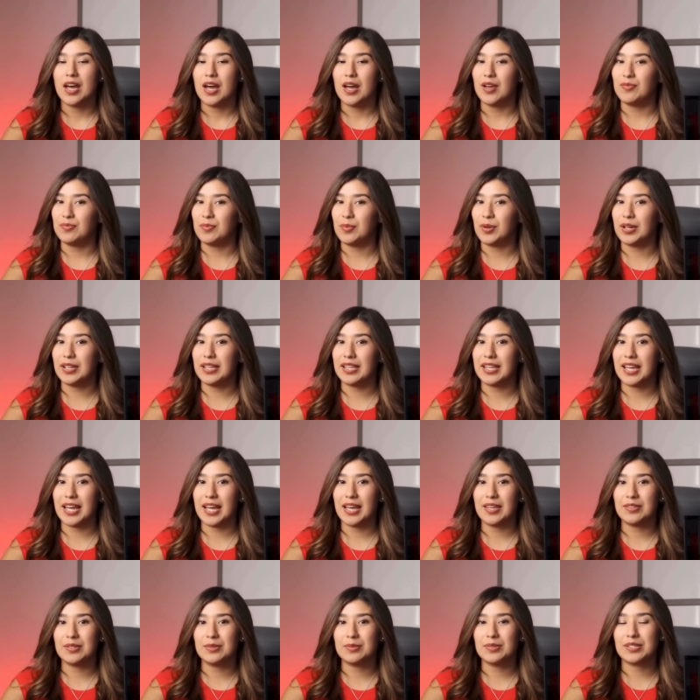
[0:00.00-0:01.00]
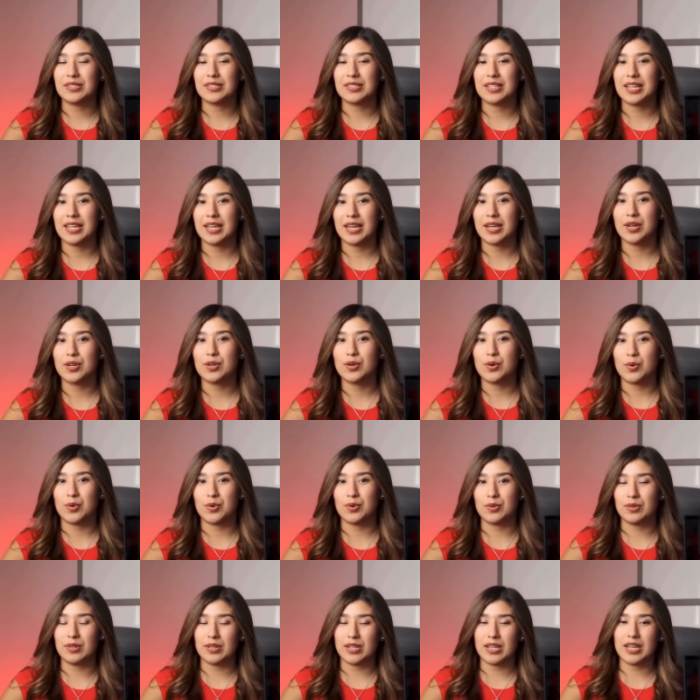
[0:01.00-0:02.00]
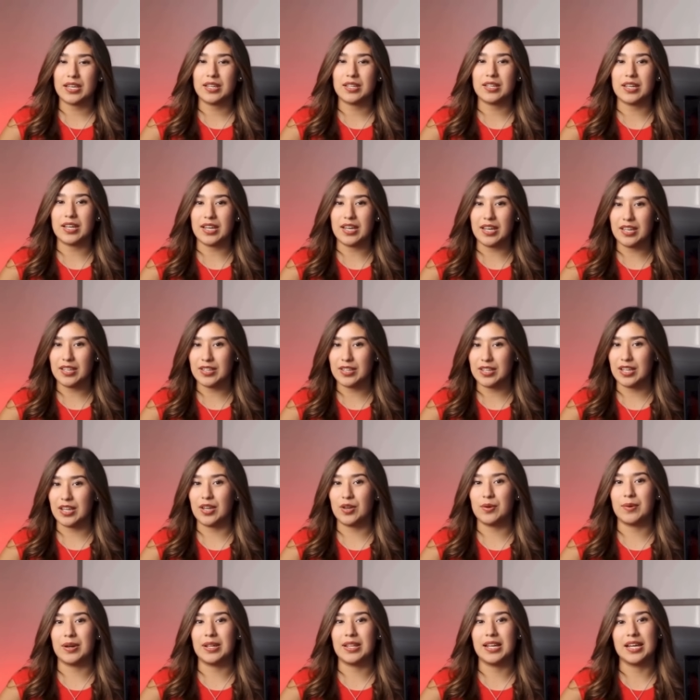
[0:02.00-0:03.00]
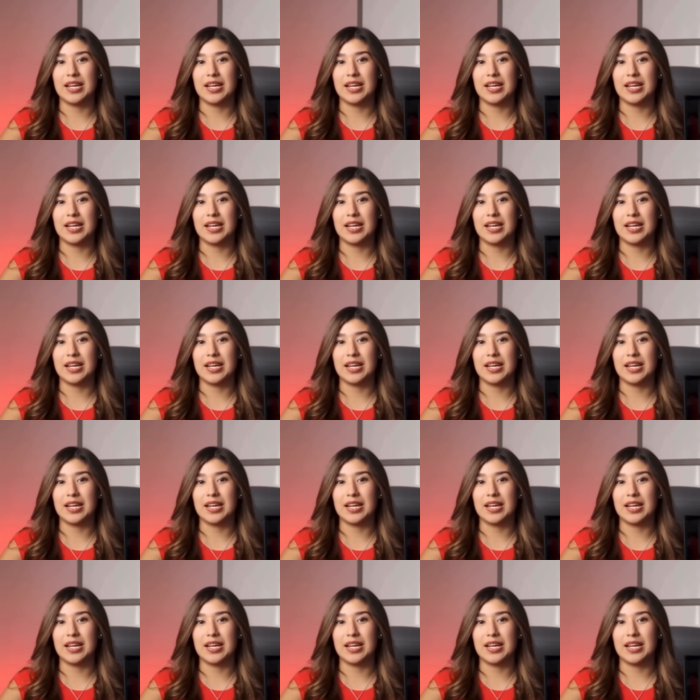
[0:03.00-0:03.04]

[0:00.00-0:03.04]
avoiding every mistake I showed you today, check out my